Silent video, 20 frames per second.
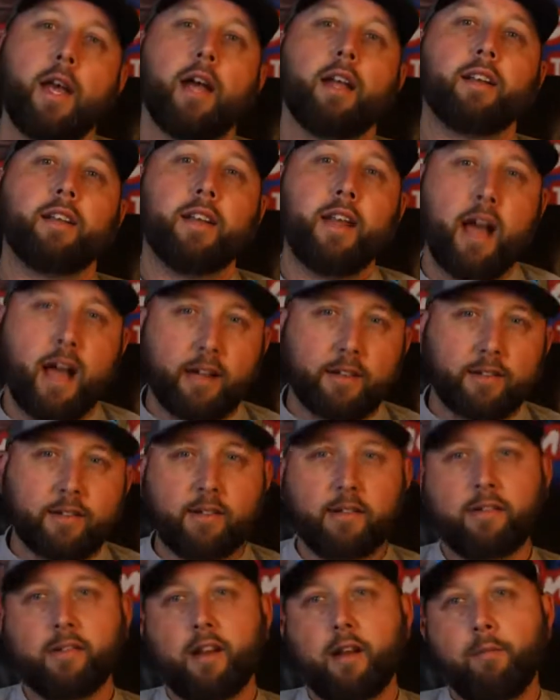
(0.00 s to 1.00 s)
next
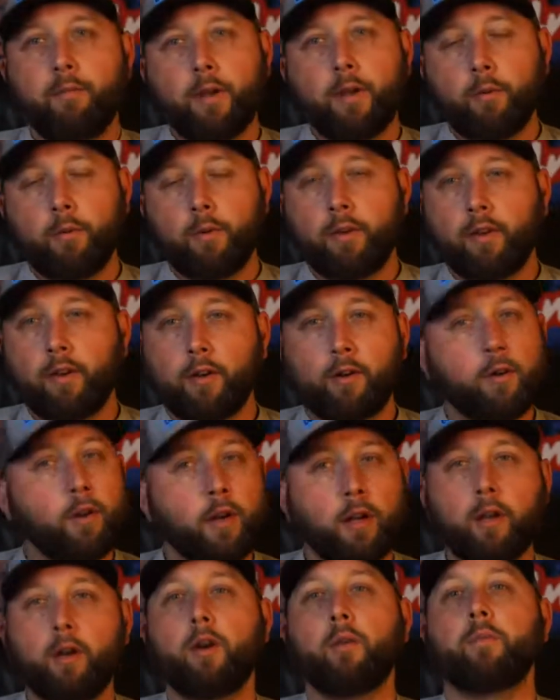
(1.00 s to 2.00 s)
to something where they're going
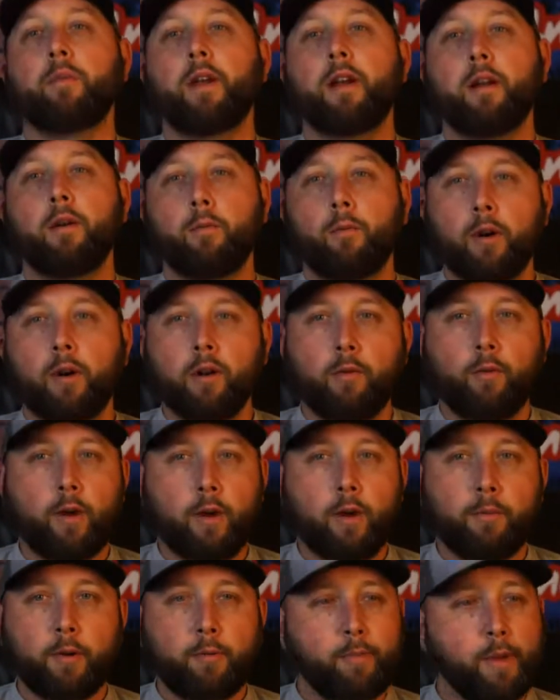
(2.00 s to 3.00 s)
to go up there and want to
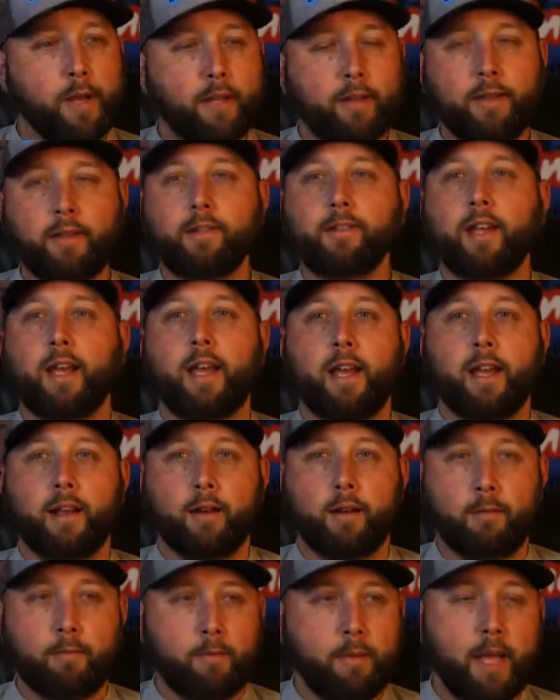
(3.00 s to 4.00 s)
rub their bellies
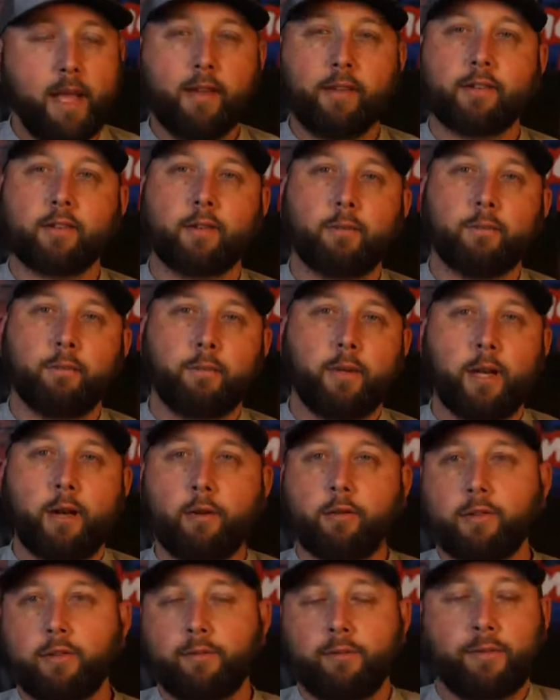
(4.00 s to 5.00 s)
and make some
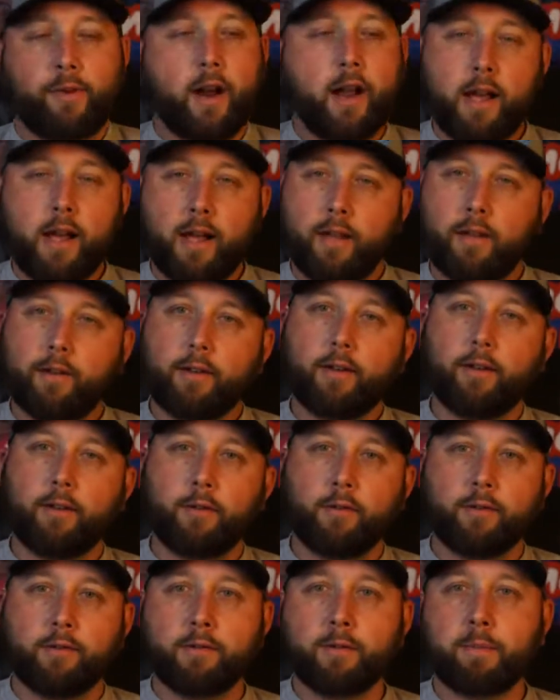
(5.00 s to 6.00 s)
fry. They're going to
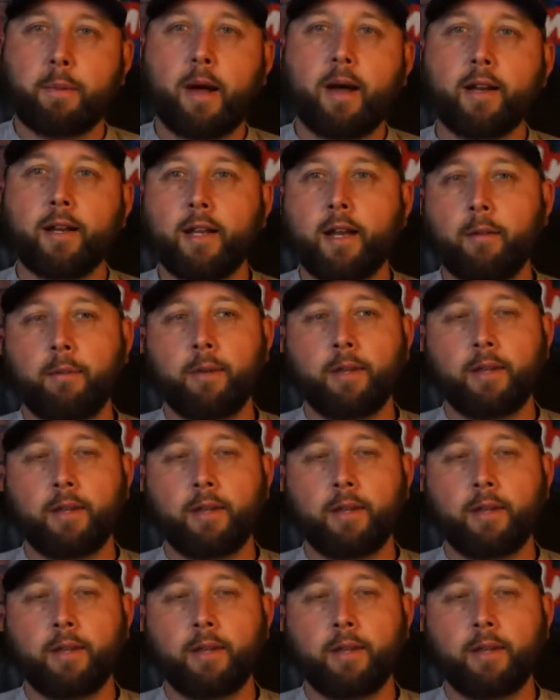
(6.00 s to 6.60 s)
do some spawning up in